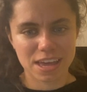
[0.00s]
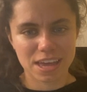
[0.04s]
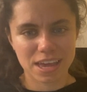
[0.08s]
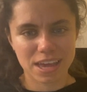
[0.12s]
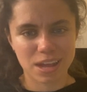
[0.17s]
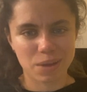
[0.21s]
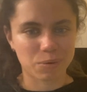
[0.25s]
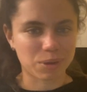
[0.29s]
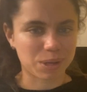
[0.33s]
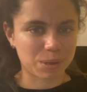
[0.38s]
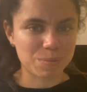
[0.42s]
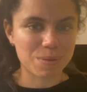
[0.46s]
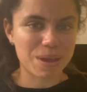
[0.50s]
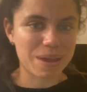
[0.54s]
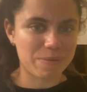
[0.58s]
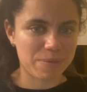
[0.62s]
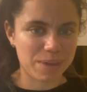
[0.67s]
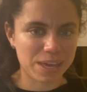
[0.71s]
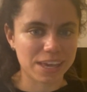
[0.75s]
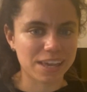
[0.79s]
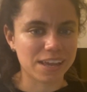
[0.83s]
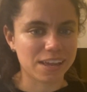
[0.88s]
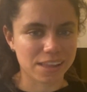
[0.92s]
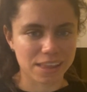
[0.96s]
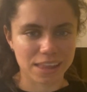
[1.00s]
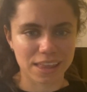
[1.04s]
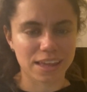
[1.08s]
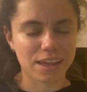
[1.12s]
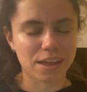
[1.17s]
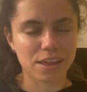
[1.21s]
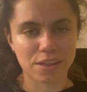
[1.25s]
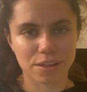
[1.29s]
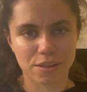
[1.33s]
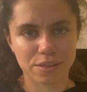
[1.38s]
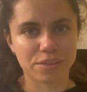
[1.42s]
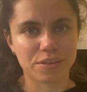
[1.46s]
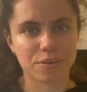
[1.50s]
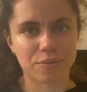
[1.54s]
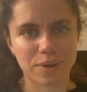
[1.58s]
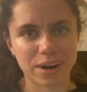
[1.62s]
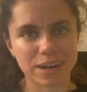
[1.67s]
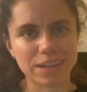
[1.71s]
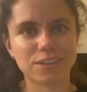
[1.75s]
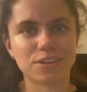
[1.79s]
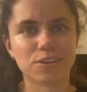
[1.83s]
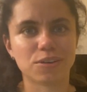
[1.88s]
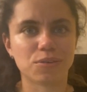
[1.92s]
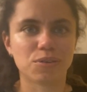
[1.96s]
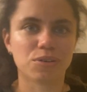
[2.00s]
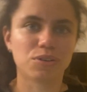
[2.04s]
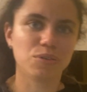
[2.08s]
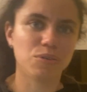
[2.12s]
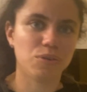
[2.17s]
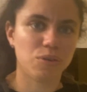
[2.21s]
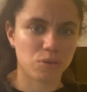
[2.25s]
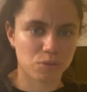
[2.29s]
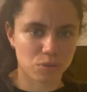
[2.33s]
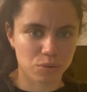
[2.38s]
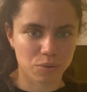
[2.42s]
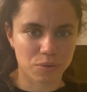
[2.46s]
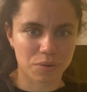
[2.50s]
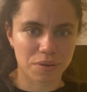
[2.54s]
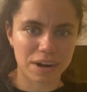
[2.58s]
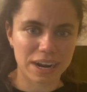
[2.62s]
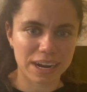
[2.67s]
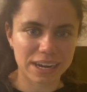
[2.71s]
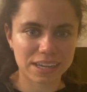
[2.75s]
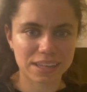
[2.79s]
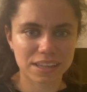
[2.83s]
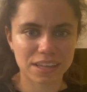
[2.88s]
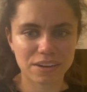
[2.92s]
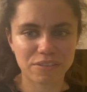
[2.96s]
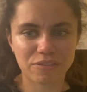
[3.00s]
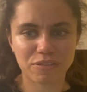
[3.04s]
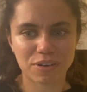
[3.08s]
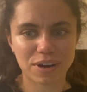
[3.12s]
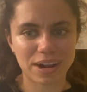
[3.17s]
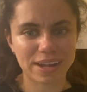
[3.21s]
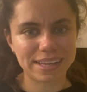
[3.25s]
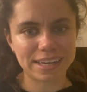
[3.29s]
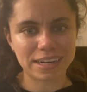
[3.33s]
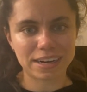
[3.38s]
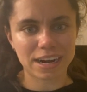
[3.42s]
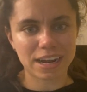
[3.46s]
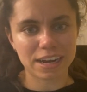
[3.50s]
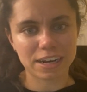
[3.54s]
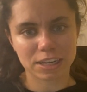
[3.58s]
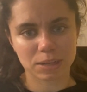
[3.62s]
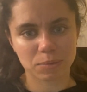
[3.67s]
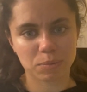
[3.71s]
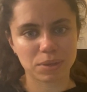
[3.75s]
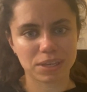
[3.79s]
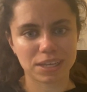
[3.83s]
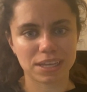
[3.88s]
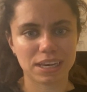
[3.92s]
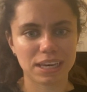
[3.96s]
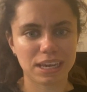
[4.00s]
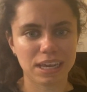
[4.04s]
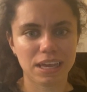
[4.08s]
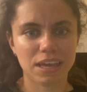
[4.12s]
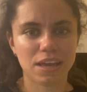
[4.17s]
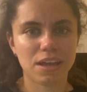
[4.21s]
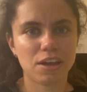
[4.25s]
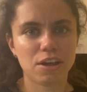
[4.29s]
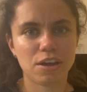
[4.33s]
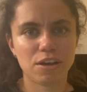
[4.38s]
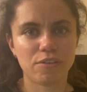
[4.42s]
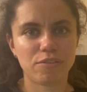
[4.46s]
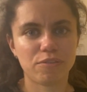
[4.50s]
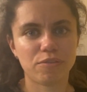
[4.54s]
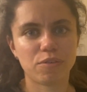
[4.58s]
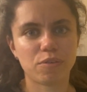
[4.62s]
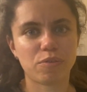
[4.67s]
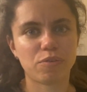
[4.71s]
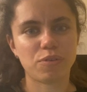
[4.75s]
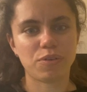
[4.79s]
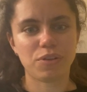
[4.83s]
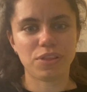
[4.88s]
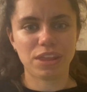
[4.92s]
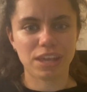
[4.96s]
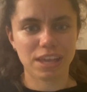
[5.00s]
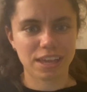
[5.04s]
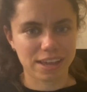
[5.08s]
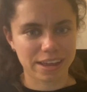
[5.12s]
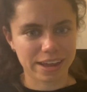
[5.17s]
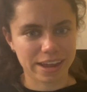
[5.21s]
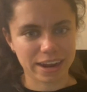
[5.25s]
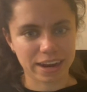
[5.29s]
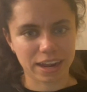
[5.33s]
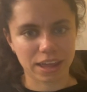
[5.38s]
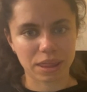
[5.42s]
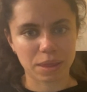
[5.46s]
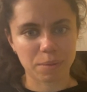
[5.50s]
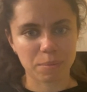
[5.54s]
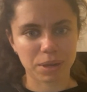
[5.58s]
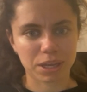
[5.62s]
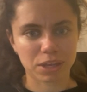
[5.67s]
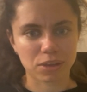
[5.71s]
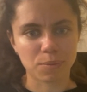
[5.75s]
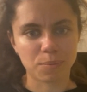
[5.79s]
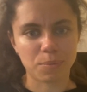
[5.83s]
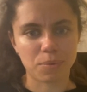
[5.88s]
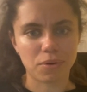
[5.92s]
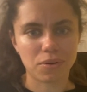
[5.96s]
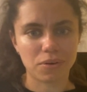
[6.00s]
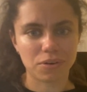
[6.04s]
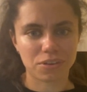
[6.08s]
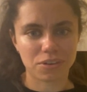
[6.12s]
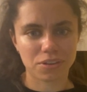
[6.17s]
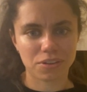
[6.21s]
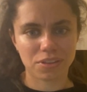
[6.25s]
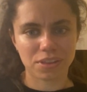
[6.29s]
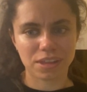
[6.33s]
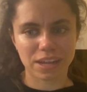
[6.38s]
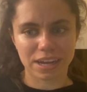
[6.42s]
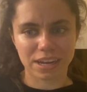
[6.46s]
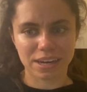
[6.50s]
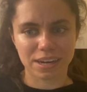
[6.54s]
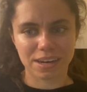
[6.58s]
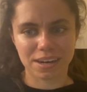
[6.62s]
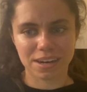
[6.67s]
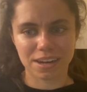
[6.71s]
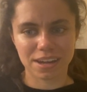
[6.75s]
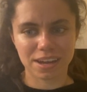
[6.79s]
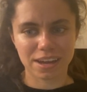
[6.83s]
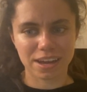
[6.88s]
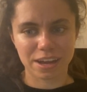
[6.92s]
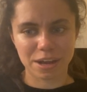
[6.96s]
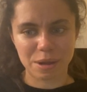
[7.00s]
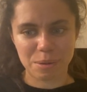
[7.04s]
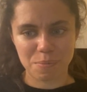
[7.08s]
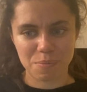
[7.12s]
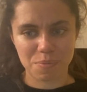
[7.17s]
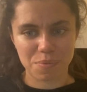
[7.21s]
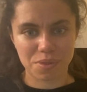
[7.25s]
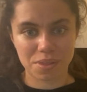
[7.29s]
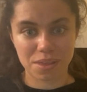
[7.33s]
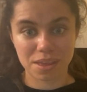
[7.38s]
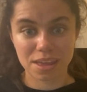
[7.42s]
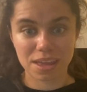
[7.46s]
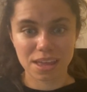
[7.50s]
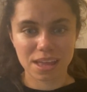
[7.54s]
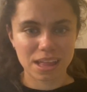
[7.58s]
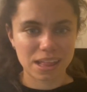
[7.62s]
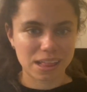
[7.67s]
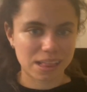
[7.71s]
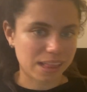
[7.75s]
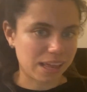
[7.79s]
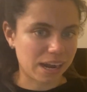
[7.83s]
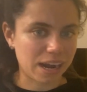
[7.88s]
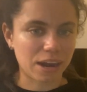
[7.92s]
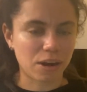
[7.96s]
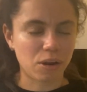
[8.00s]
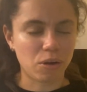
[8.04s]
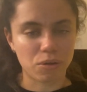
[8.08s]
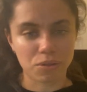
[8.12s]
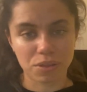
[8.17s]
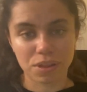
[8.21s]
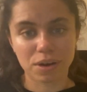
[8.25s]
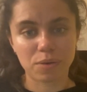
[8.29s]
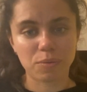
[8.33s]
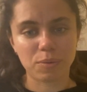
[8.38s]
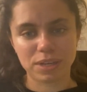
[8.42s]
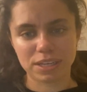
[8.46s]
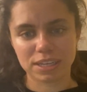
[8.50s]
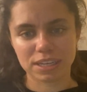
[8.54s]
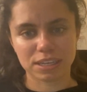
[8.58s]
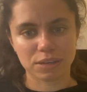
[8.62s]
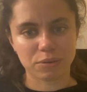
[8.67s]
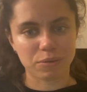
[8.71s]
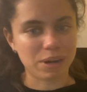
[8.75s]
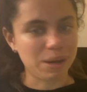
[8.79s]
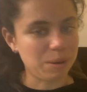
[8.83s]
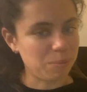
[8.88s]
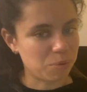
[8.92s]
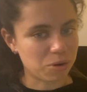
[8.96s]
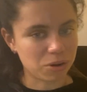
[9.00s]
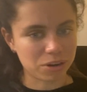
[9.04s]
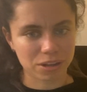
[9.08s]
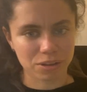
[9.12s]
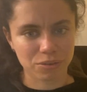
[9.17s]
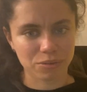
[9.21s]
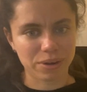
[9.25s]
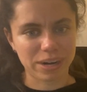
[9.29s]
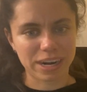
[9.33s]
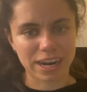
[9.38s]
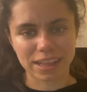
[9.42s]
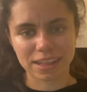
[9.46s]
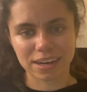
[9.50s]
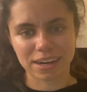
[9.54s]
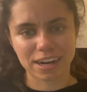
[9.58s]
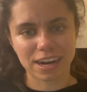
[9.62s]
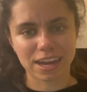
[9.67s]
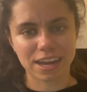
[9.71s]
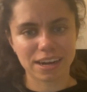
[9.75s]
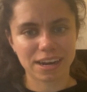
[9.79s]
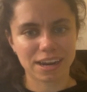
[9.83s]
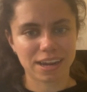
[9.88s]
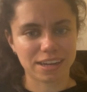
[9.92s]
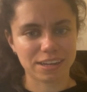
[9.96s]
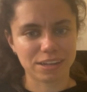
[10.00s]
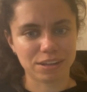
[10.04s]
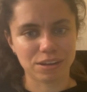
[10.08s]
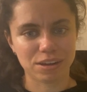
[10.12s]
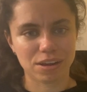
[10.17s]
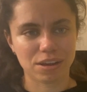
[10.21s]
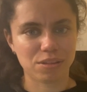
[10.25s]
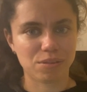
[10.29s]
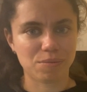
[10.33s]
it was maybe the right choice to go to Christ there for undergrad, especially for the academic support that I got there, which is really important during undergrad, and